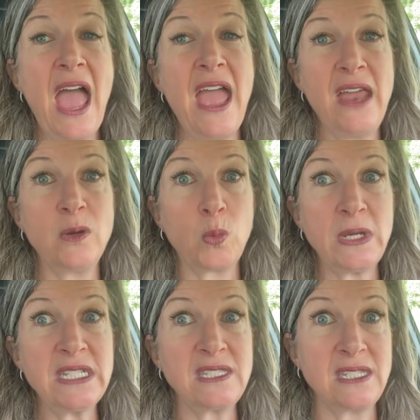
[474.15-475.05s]
and
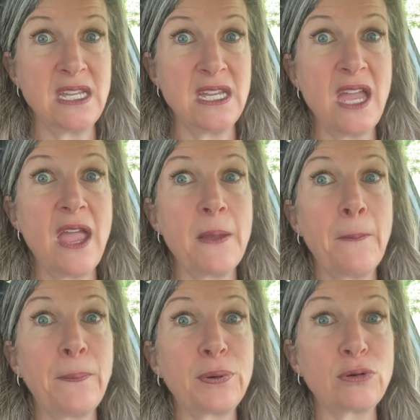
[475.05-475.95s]
we see
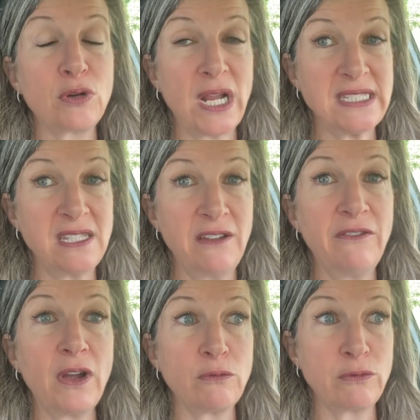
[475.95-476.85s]

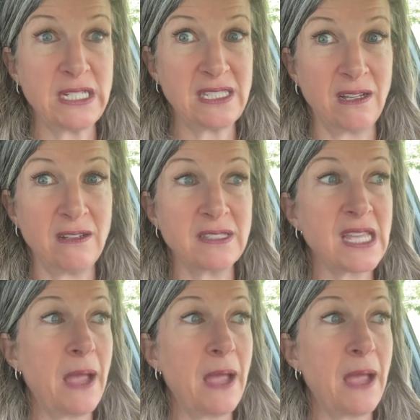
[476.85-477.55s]
impressive results.